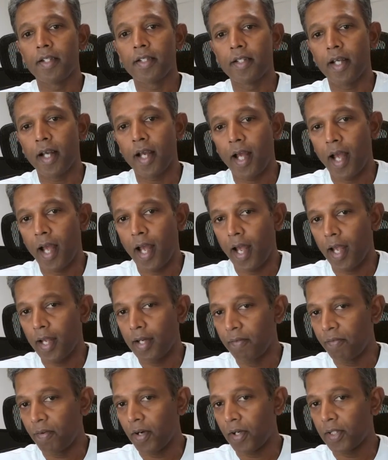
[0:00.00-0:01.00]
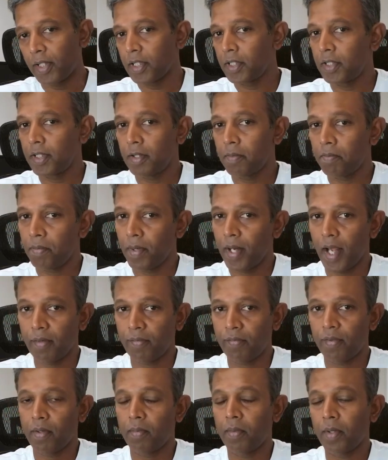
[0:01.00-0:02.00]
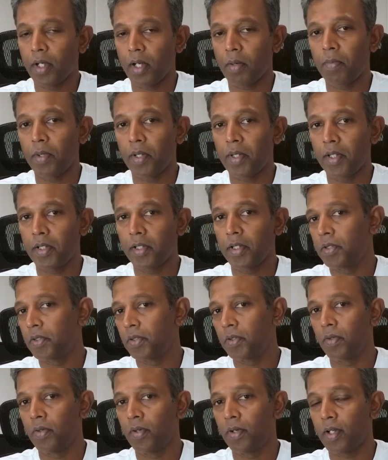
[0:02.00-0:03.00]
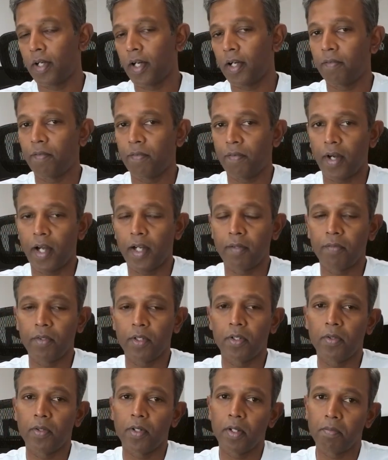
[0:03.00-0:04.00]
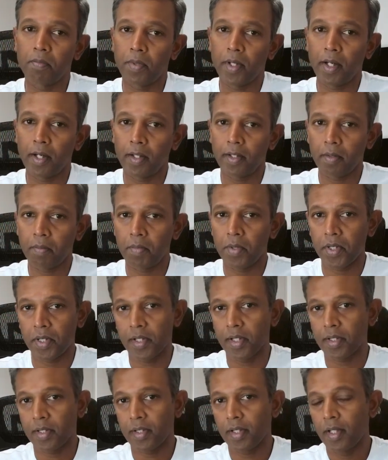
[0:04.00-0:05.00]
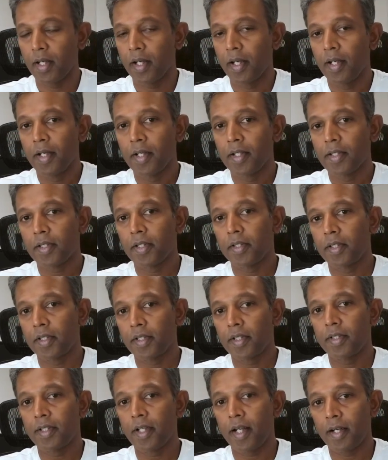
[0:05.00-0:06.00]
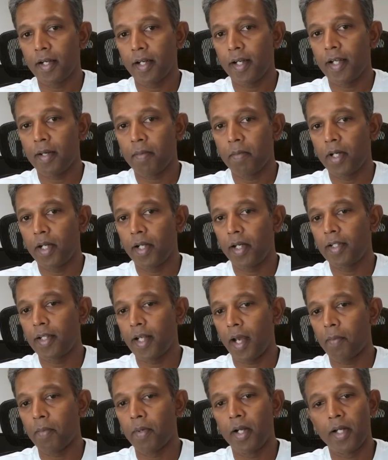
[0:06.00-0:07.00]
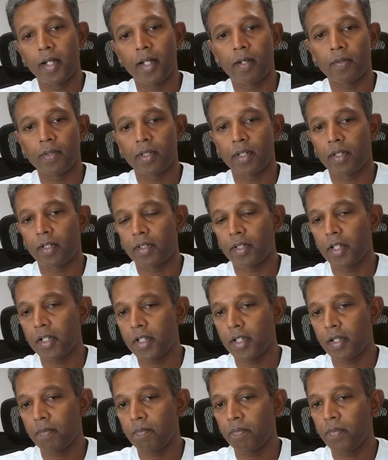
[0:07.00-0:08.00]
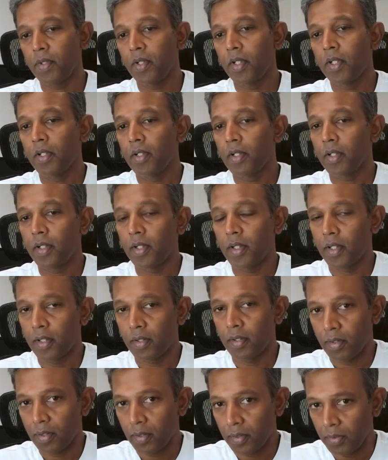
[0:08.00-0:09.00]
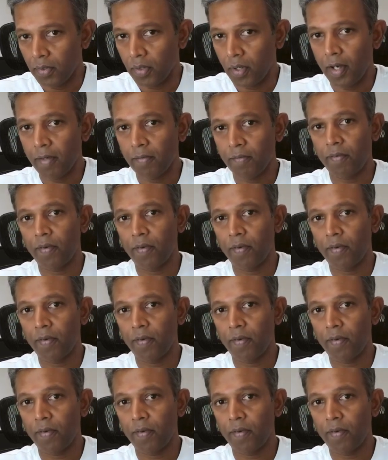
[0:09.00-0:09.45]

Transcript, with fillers: the infrastructure platform and application should run fine without impacting the business so this is the reliability the ability of the system uh, to run